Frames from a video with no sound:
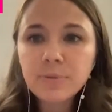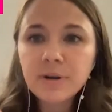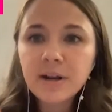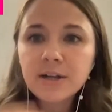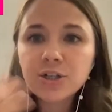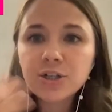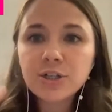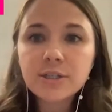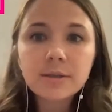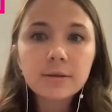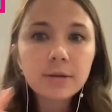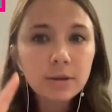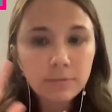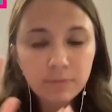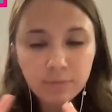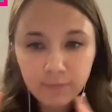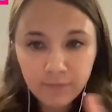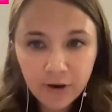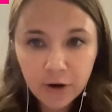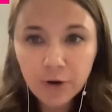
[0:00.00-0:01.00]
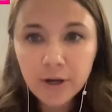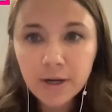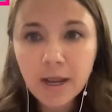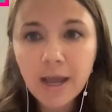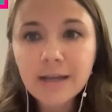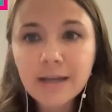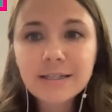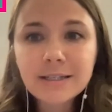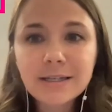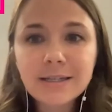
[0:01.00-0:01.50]
But I just very
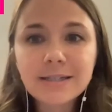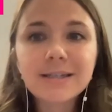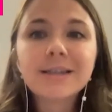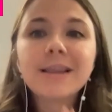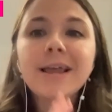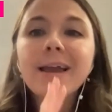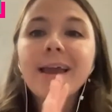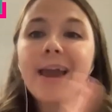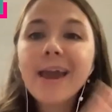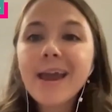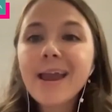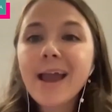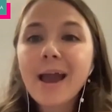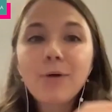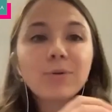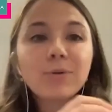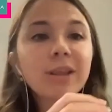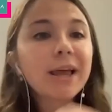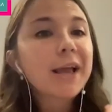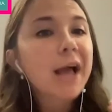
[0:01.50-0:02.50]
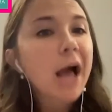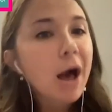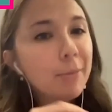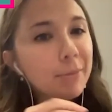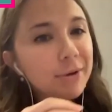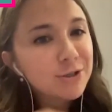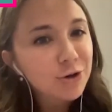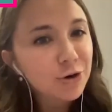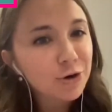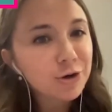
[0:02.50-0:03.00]
nicely said like, hey, I would like
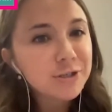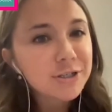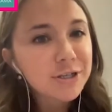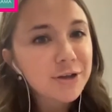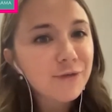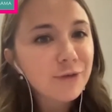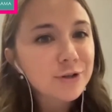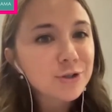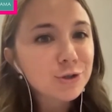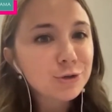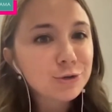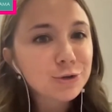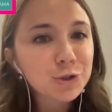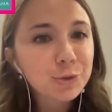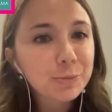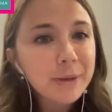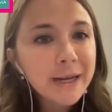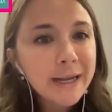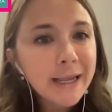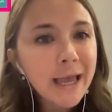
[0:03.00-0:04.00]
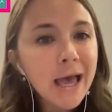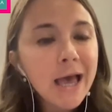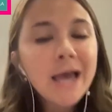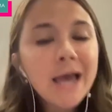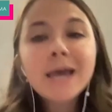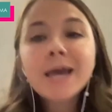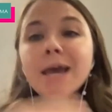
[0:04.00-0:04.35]
comment on her stuff on social media.